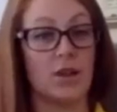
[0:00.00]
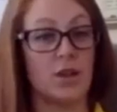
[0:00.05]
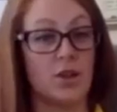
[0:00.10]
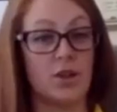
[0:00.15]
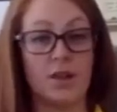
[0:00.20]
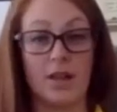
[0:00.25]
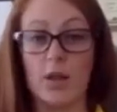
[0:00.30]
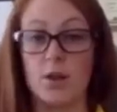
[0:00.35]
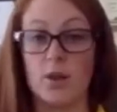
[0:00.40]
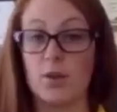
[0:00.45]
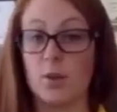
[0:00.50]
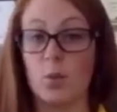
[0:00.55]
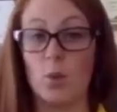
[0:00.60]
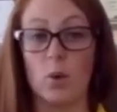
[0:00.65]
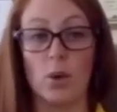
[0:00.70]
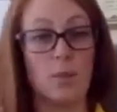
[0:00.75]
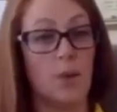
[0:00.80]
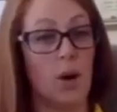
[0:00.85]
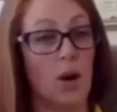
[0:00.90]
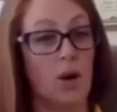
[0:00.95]
they just get used to
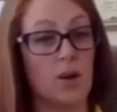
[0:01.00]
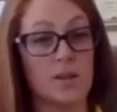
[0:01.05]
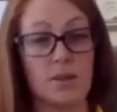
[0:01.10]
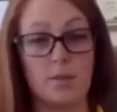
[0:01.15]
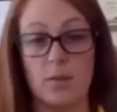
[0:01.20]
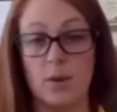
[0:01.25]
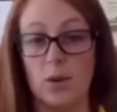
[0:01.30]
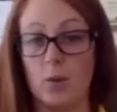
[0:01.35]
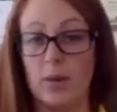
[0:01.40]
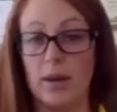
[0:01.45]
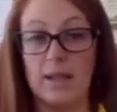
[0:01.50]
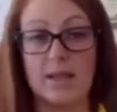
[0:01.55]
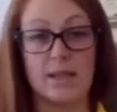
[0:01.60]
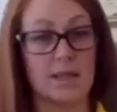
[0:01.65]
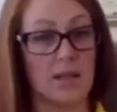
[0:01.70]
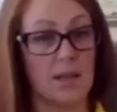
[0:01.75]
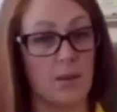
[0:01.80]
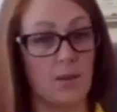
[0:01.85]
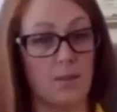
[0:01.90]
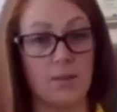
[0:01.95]
walking past them but not
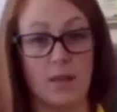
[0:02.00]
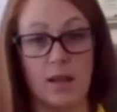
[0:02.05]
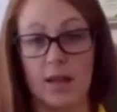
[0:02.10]
meeting them.